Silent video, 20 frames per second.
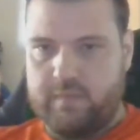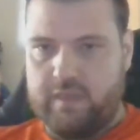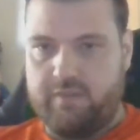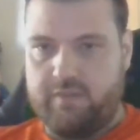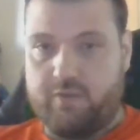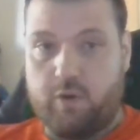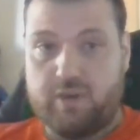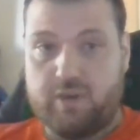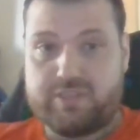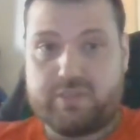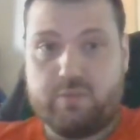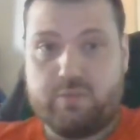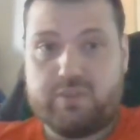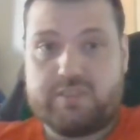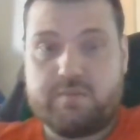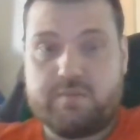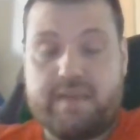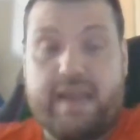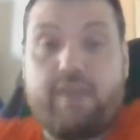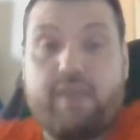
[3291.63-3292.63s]
Of course, it
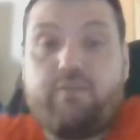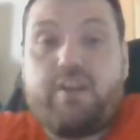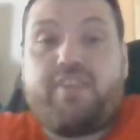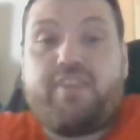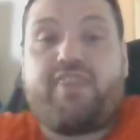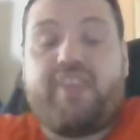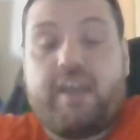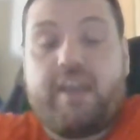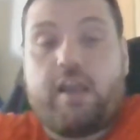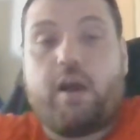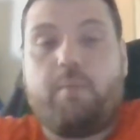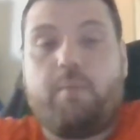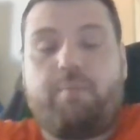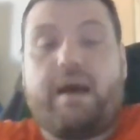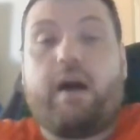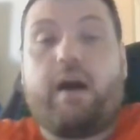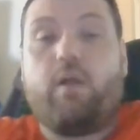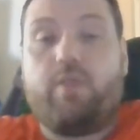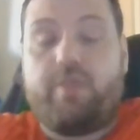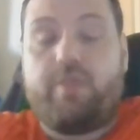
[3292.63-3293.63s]
wasn't everything
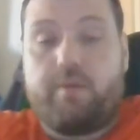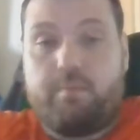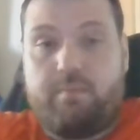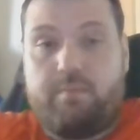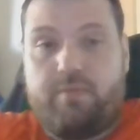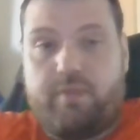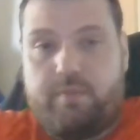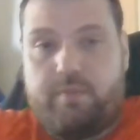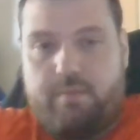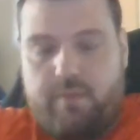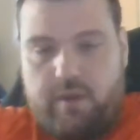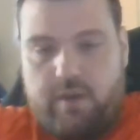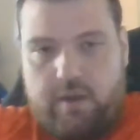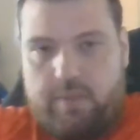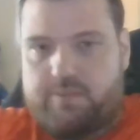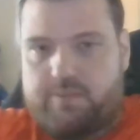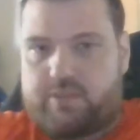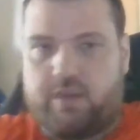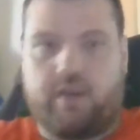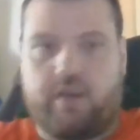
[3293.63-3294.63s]
about the.
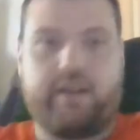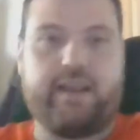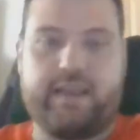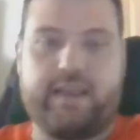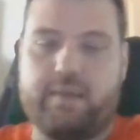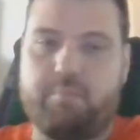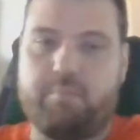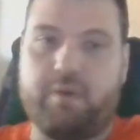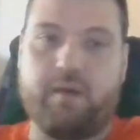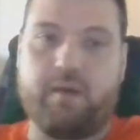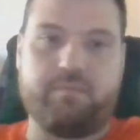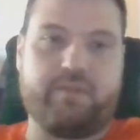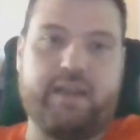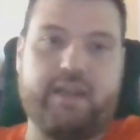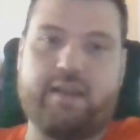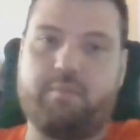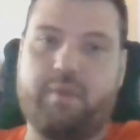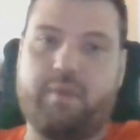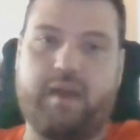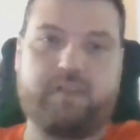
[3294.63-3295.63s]
I'm sorry, I get pumped.
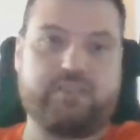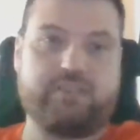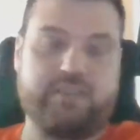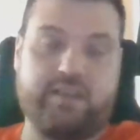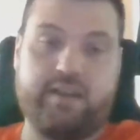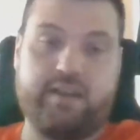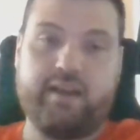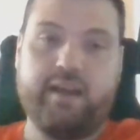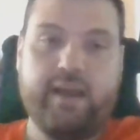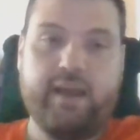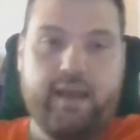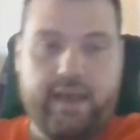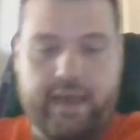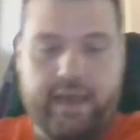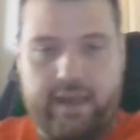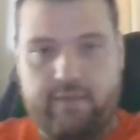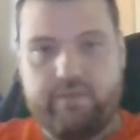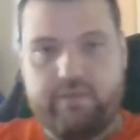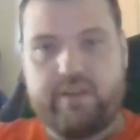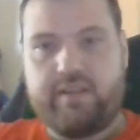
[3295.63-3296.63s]
I get passionate.
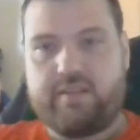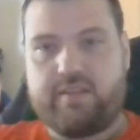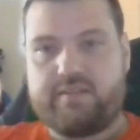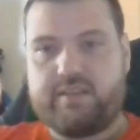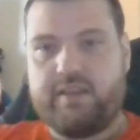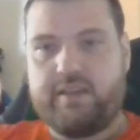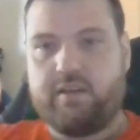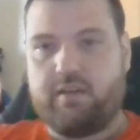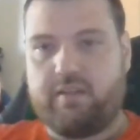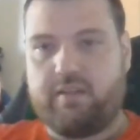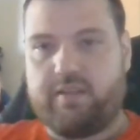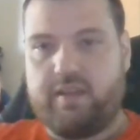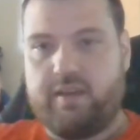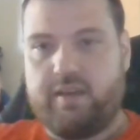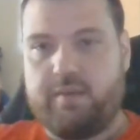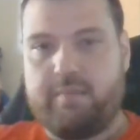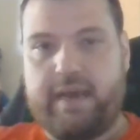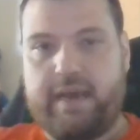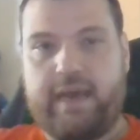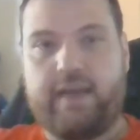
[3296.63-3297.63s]
Every single
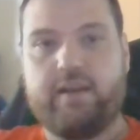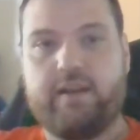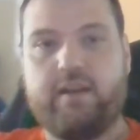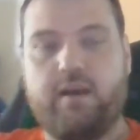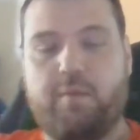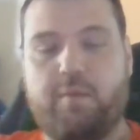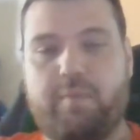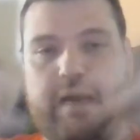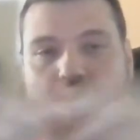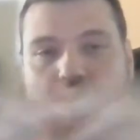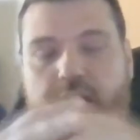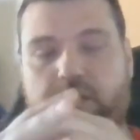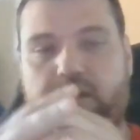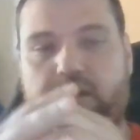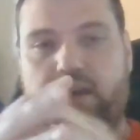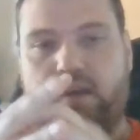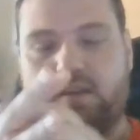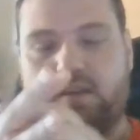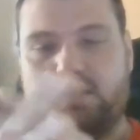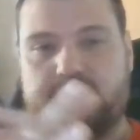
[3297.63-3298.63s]
thing, Matt, about
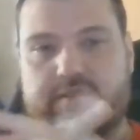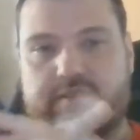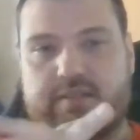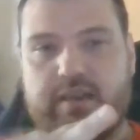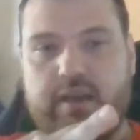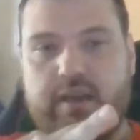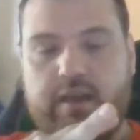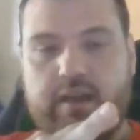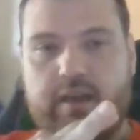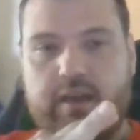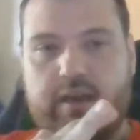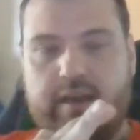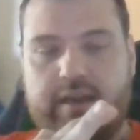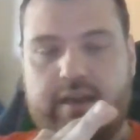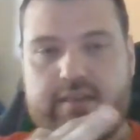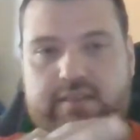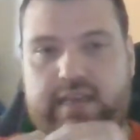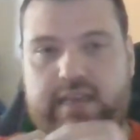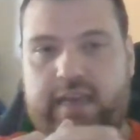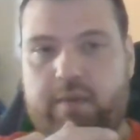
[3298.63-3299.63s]
his
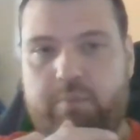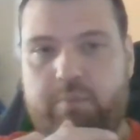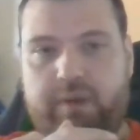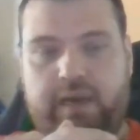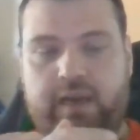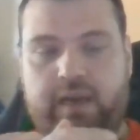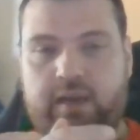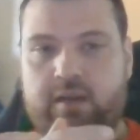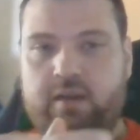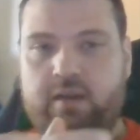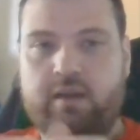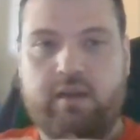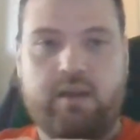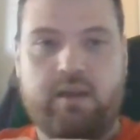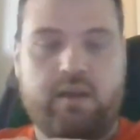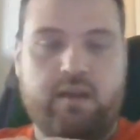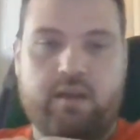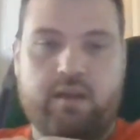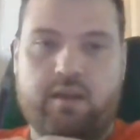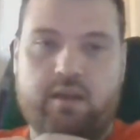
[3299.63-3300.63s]
campaign,
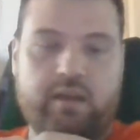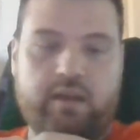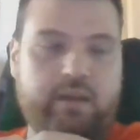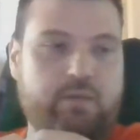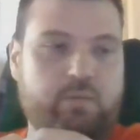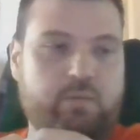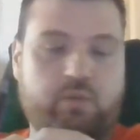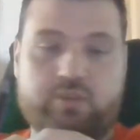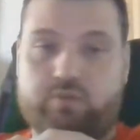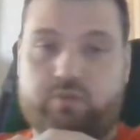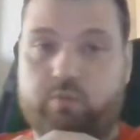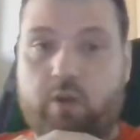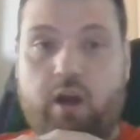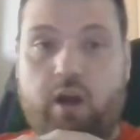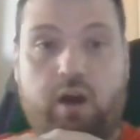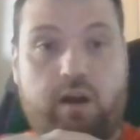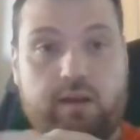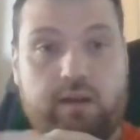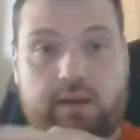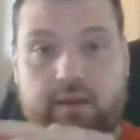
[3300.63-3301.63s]
it was
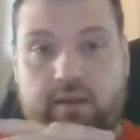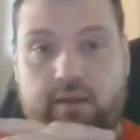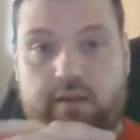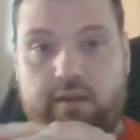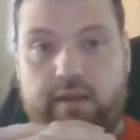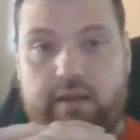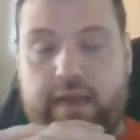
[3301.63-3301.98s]
wrong.